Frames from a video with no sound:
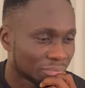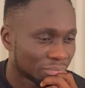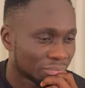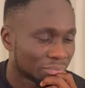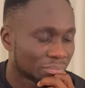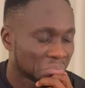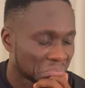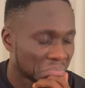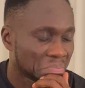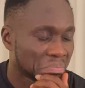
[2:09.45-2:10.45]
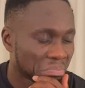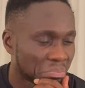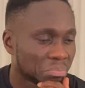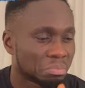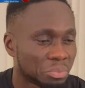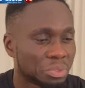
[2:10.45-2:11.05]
Exactly. You understand what I'm saying?